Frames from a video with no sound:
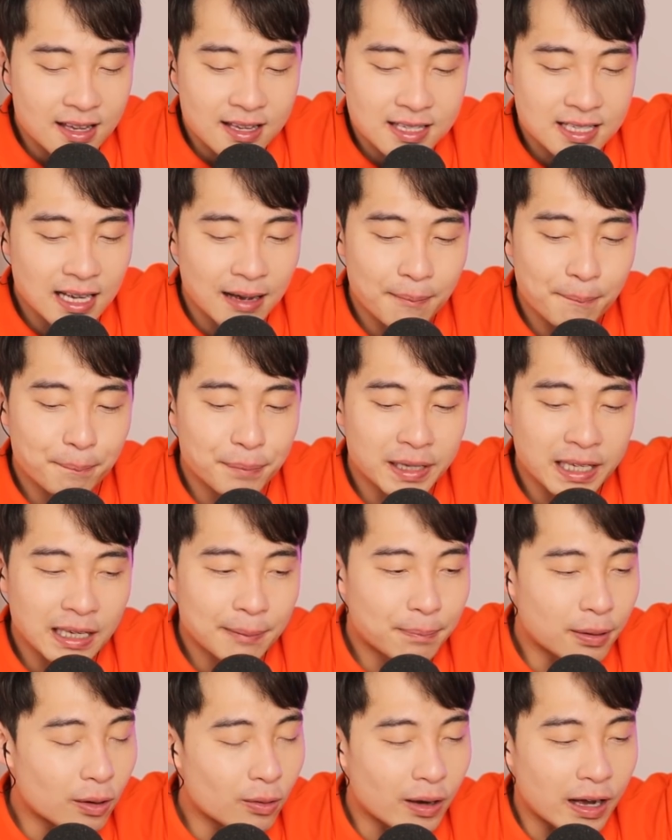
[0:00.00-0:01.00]
Some
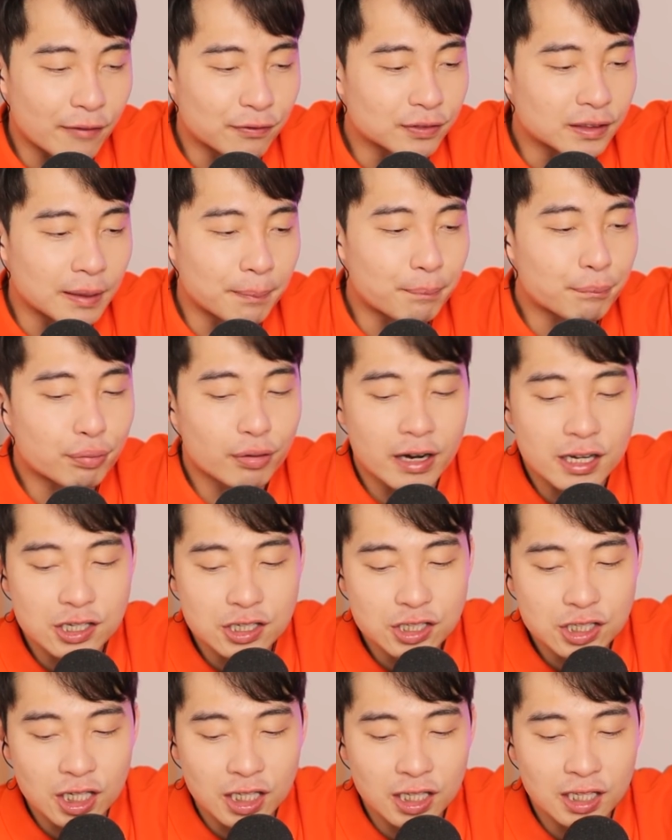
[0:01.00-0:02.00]
people have
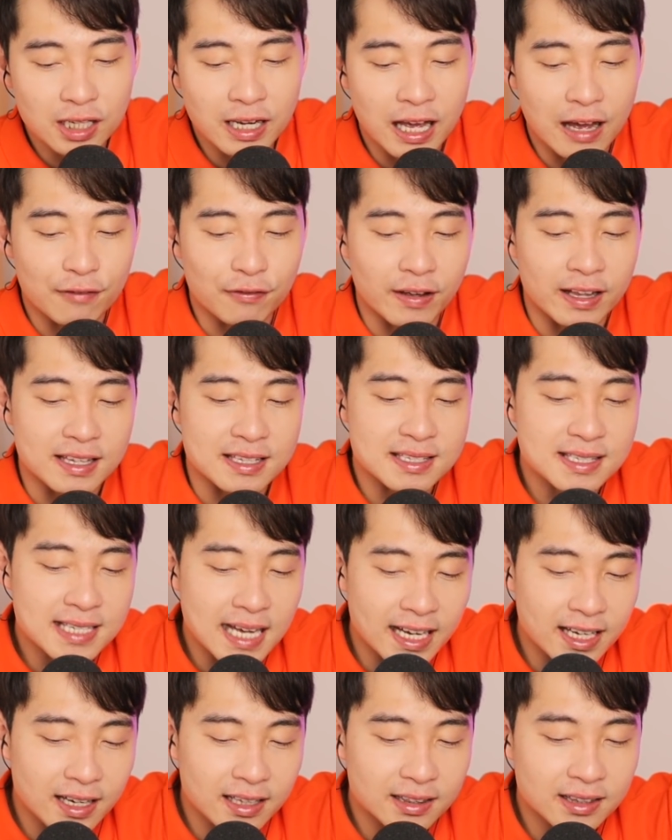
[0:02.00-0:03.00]
depression, have
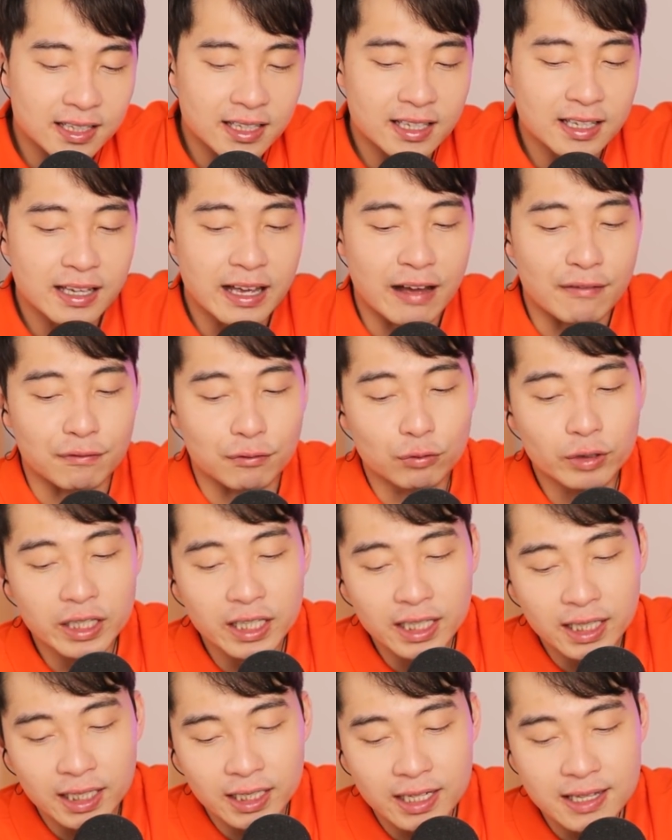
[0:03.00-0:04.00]
anxiety, have
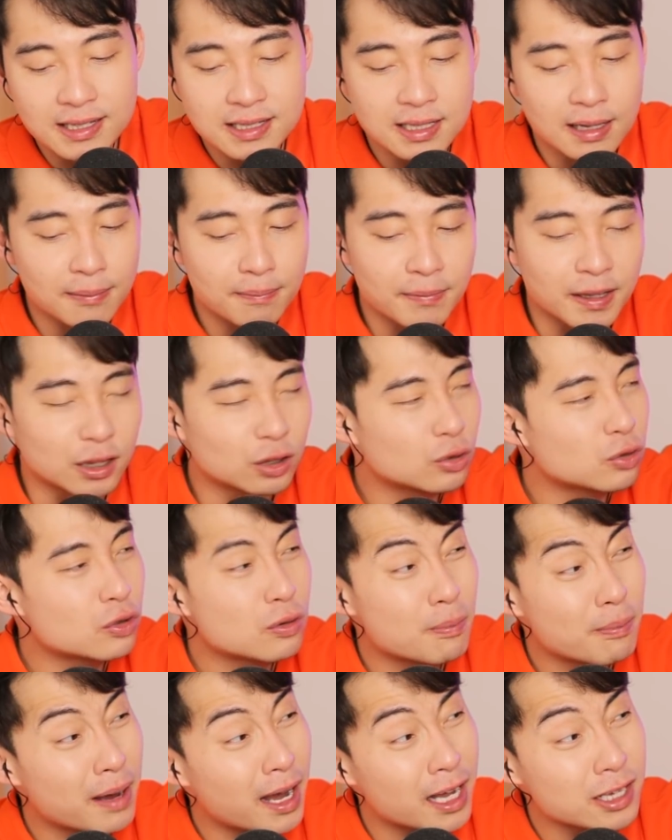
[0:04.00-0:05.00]
veganism. It's
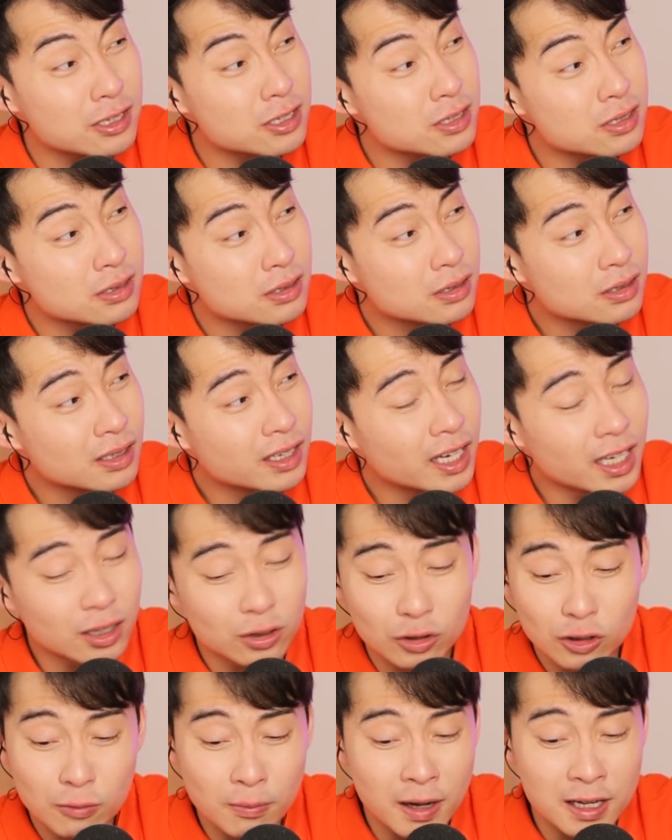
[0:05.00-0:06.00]
too much. It's
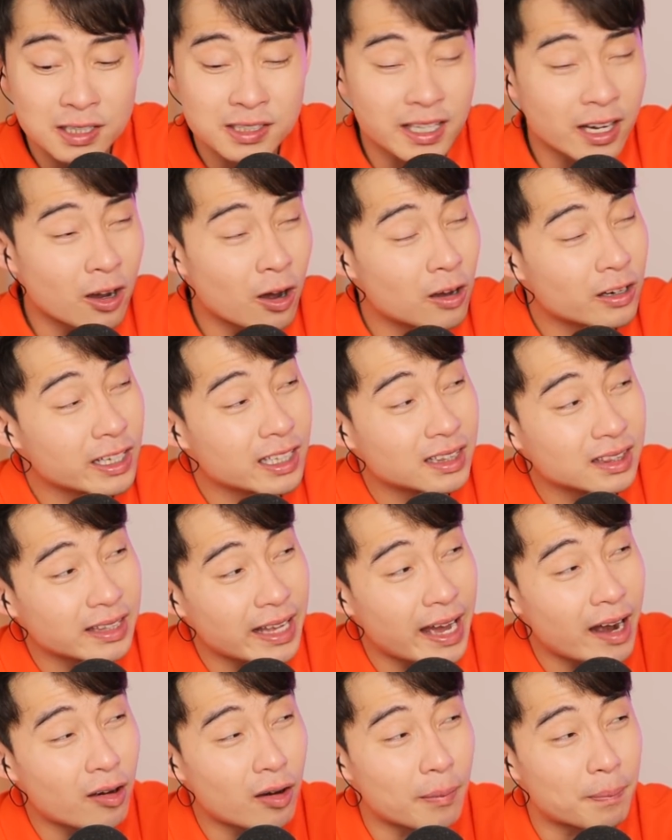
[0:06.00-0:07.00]
too much. They all need
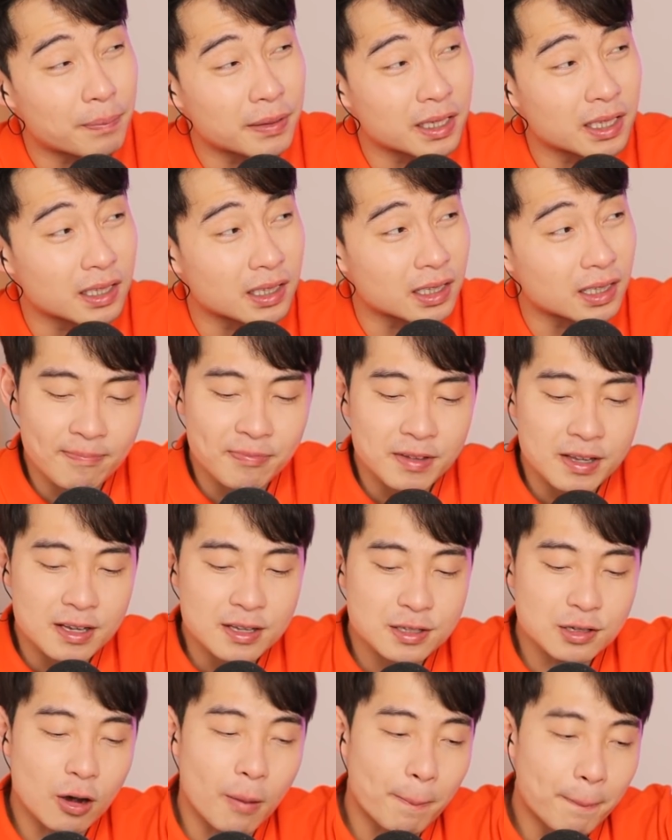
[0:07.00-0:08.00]
therapy.
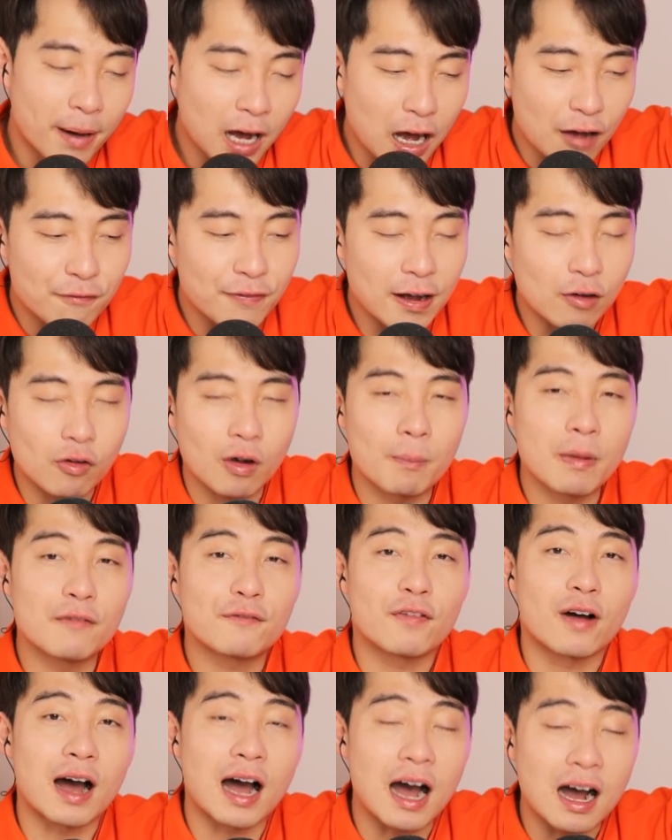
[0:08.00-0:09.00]
So perfect woman
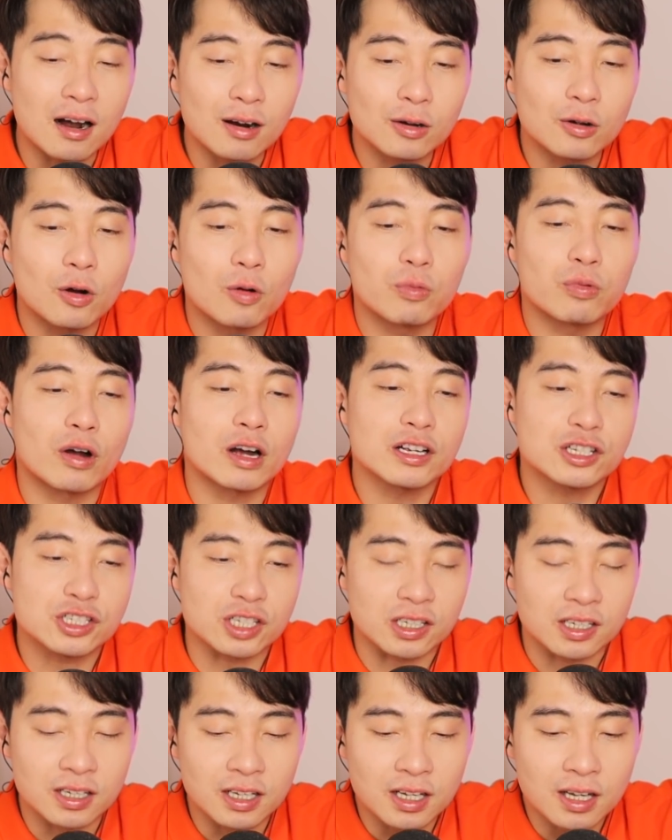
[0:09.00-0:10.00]
for Uncle
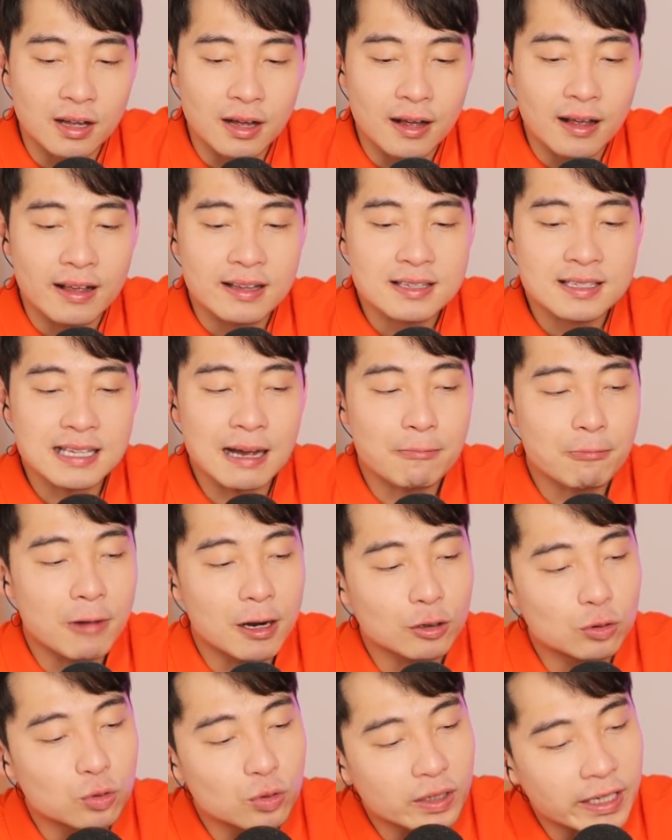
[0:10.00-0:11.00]
Roger.
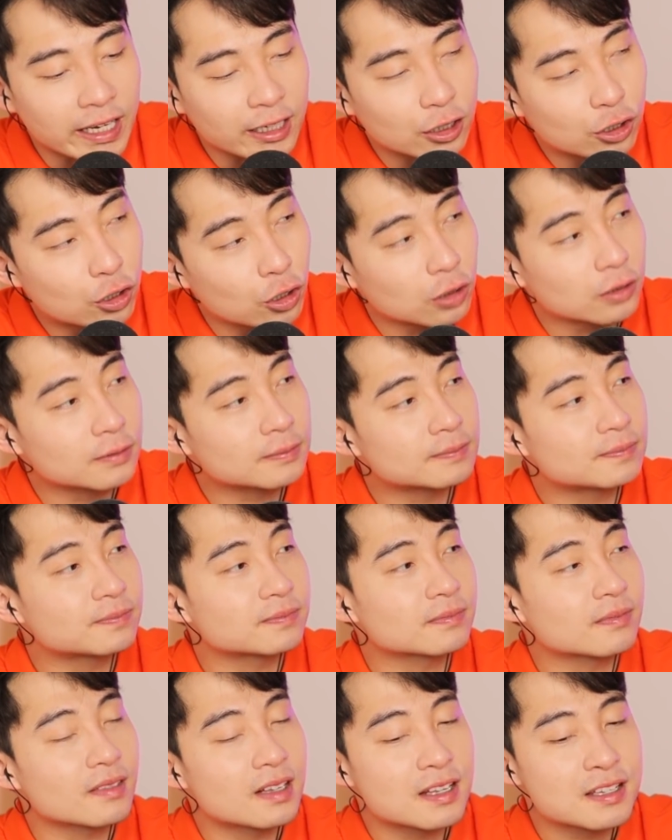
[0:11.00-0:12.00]
Someone who can cook,
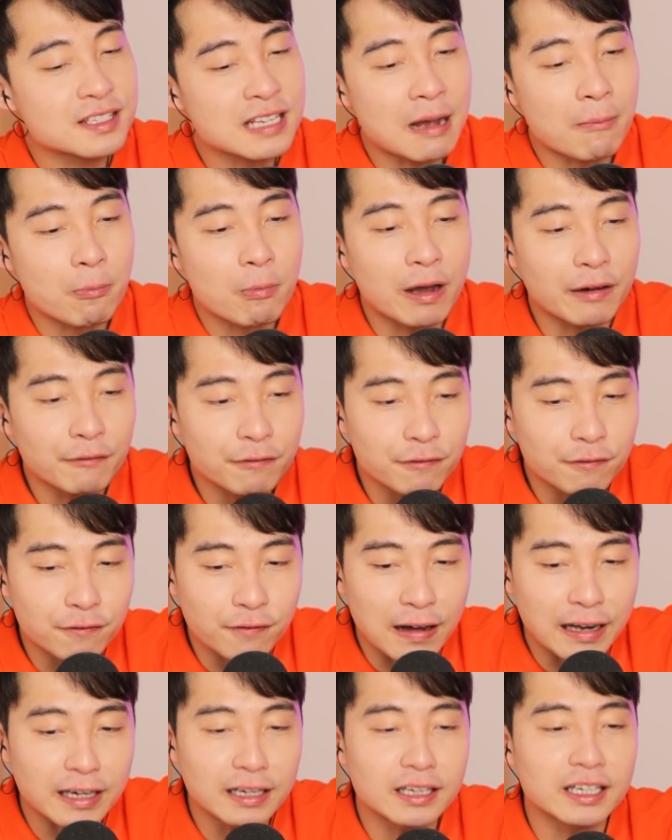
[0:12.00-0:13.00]
someone
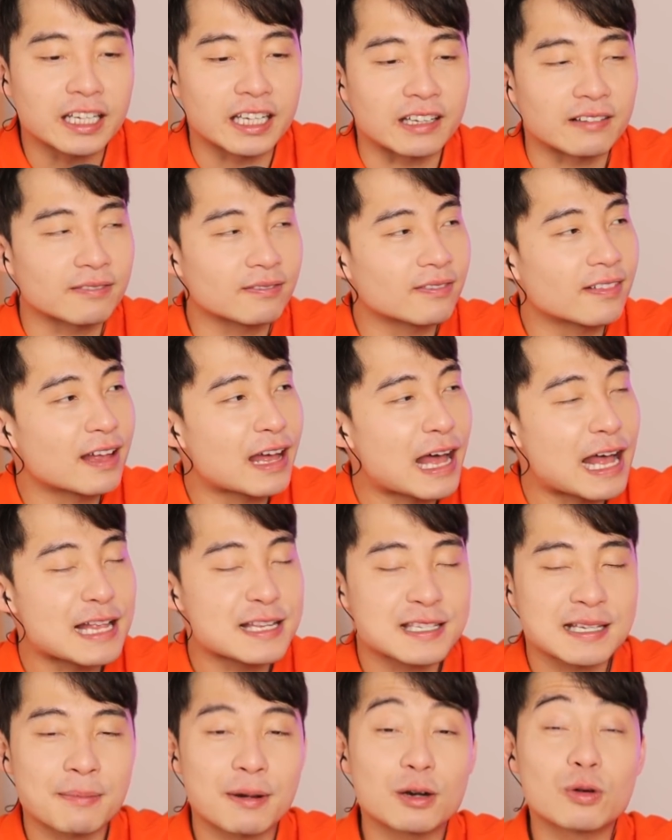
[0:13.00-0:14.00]
funny,
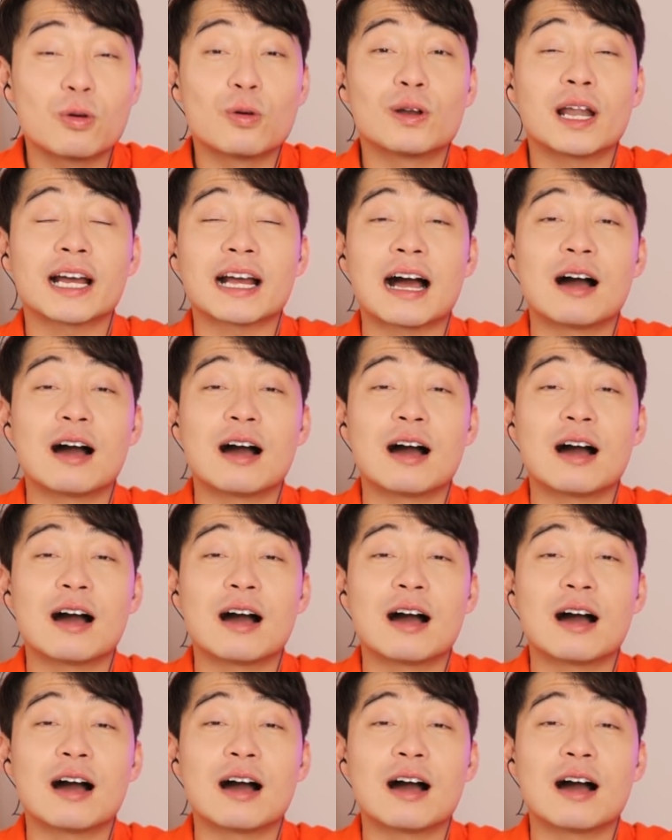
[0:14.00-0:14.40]
and someone who like